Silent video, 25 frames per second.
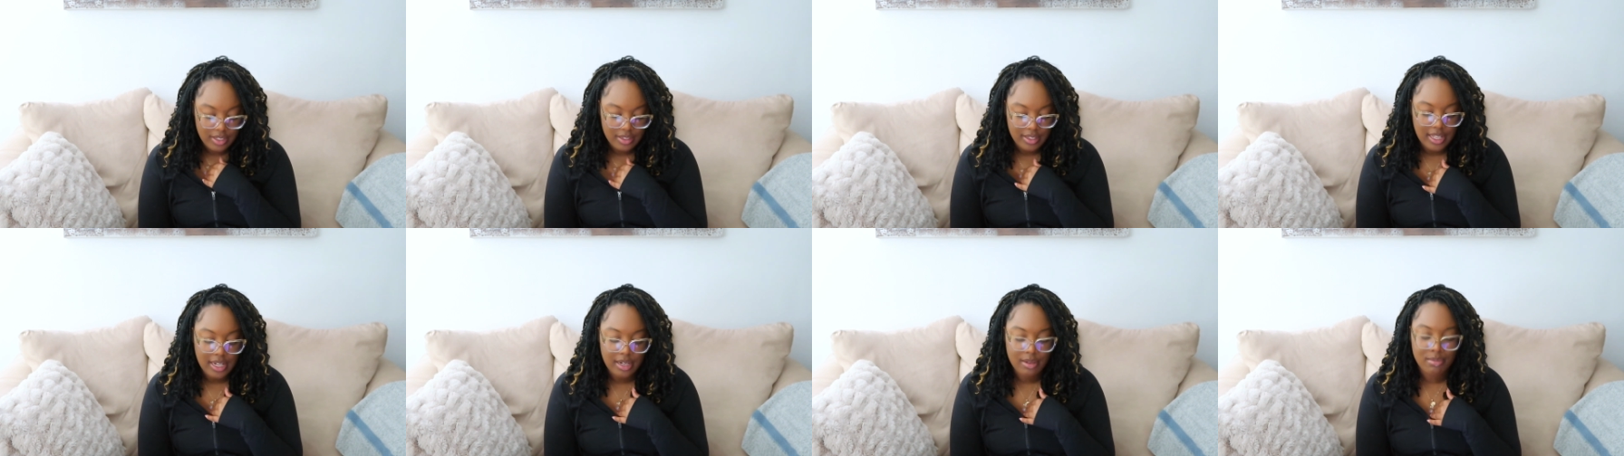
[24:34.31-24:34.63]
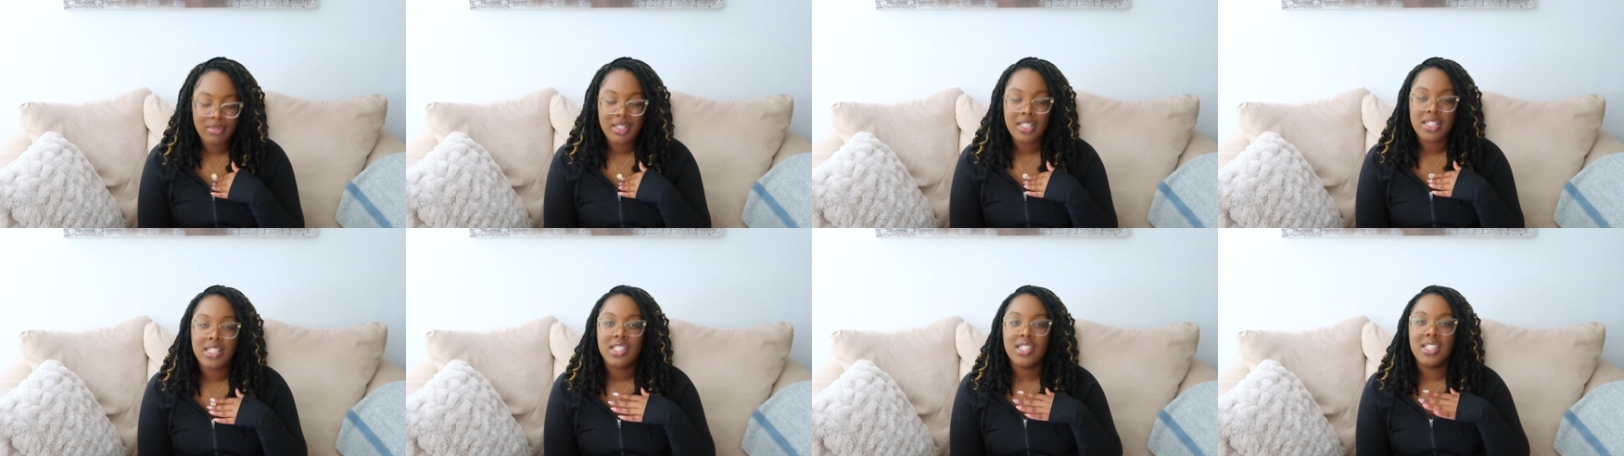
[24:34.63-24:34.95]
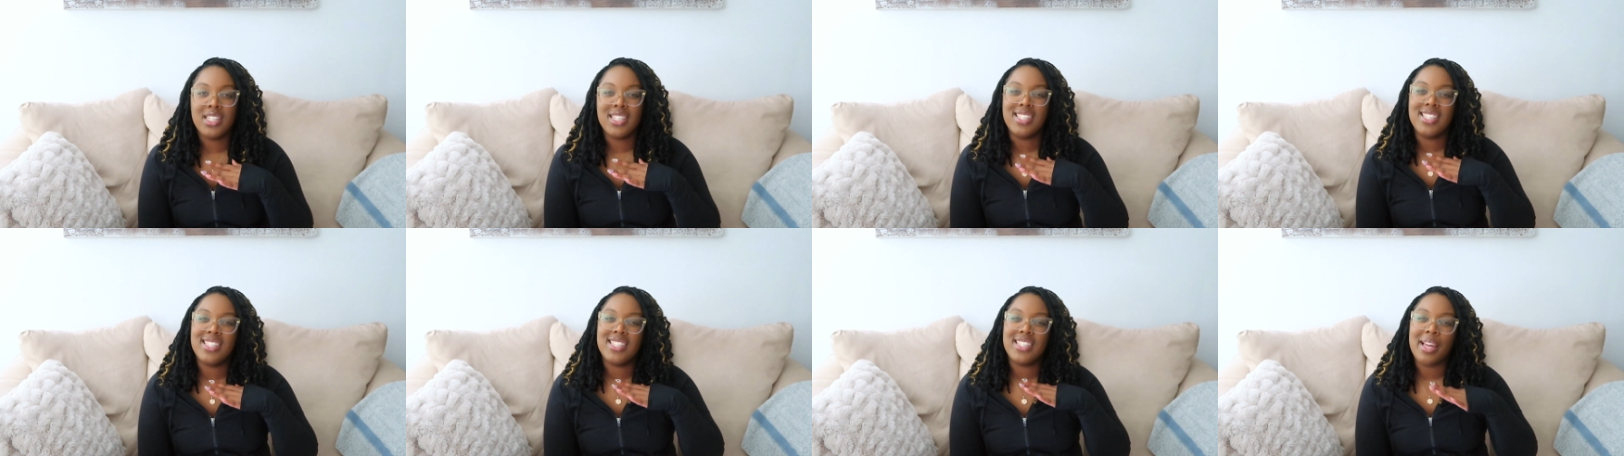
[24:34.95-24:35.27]
that it means
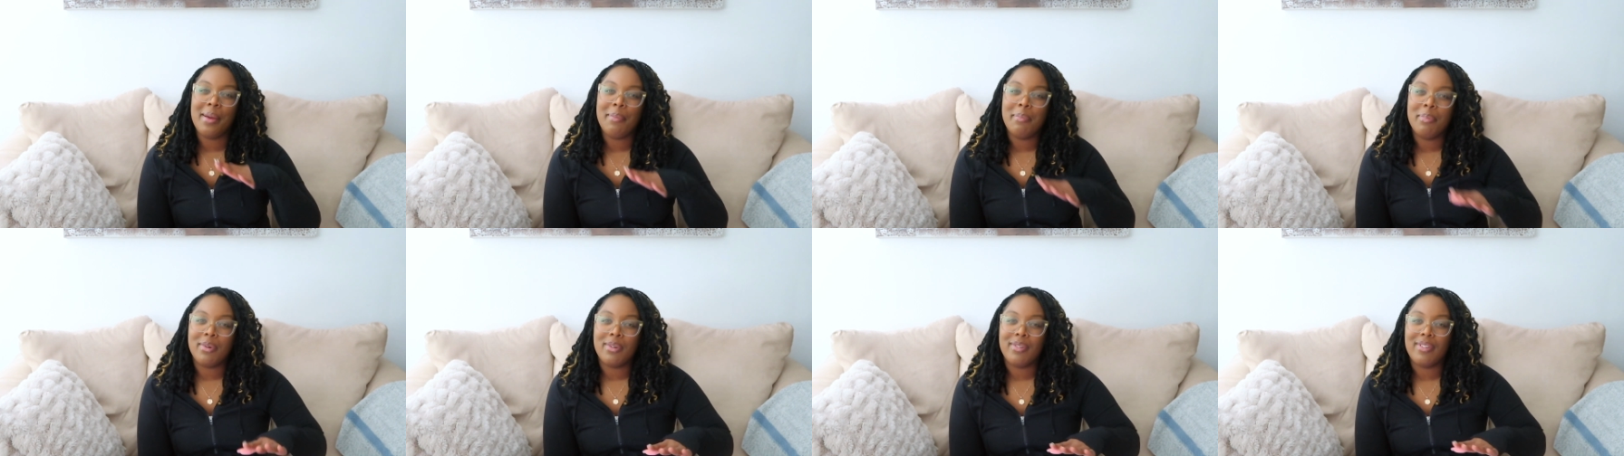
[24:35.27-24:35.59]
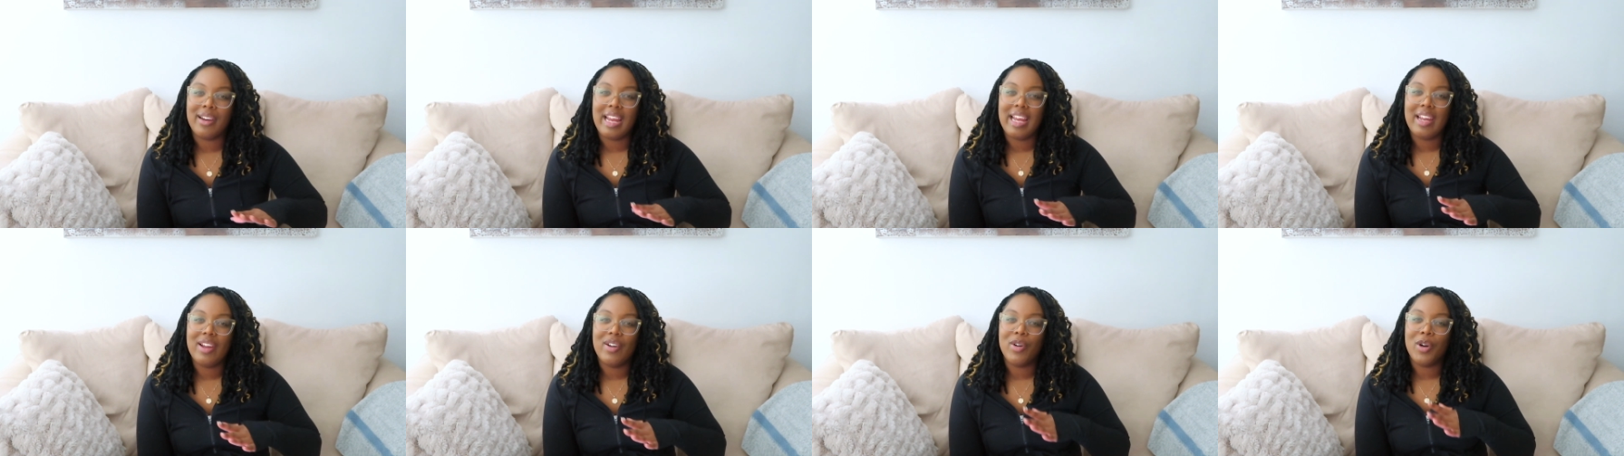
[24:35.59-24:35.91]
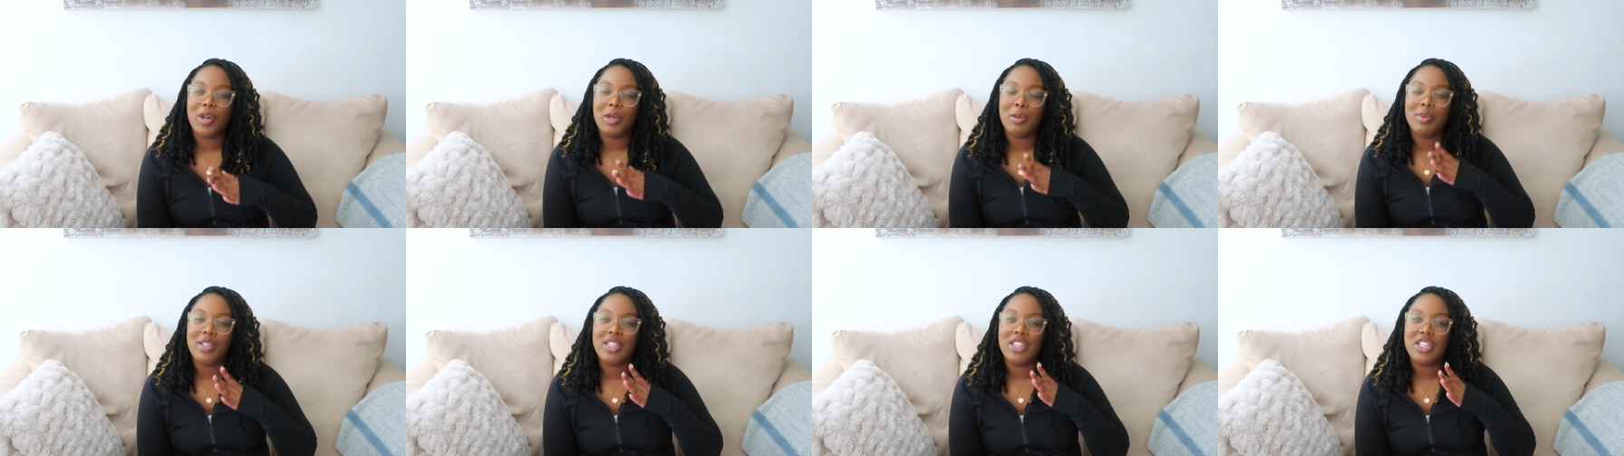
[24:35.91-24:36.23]
to separate
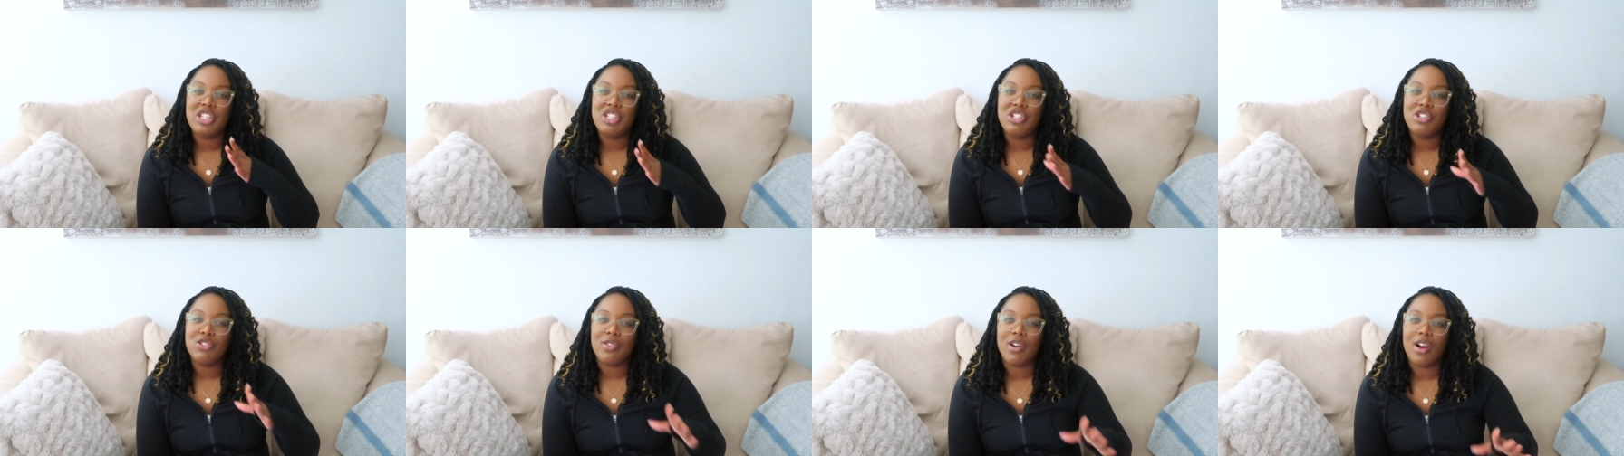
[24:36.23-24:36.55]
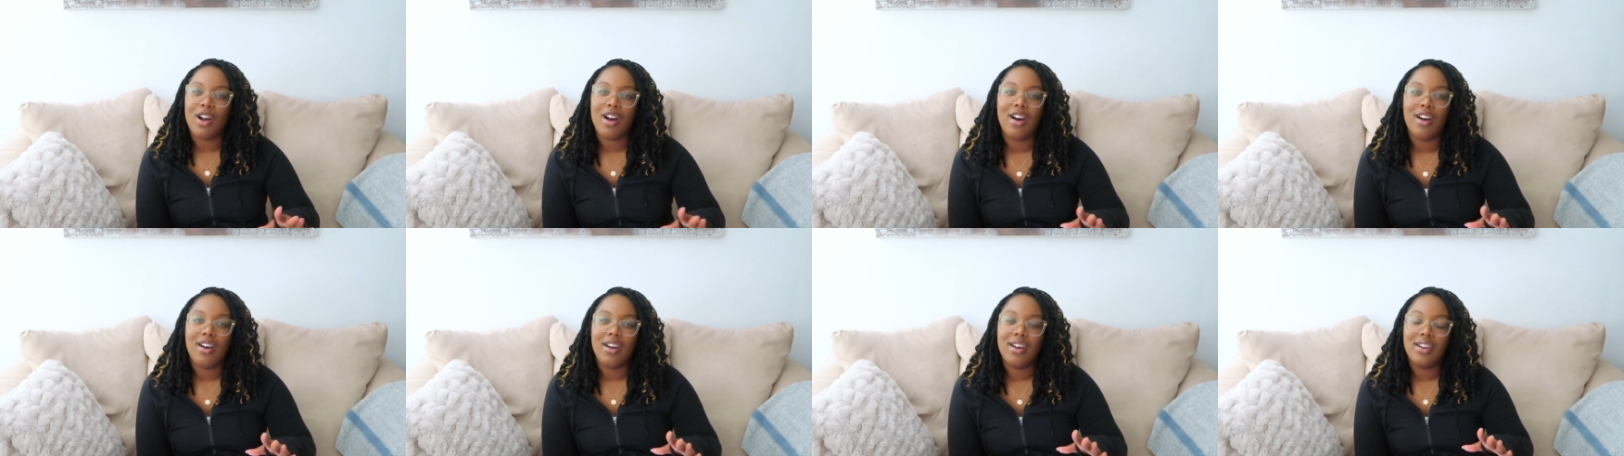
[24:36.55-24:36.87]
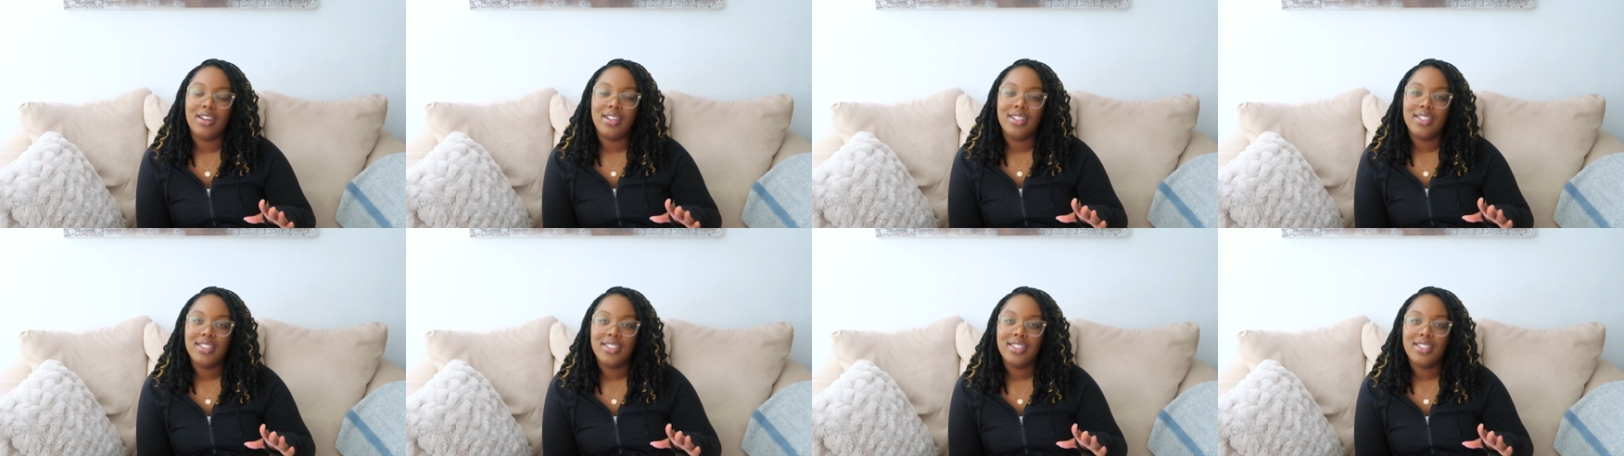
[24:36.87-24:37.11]
or withdraw.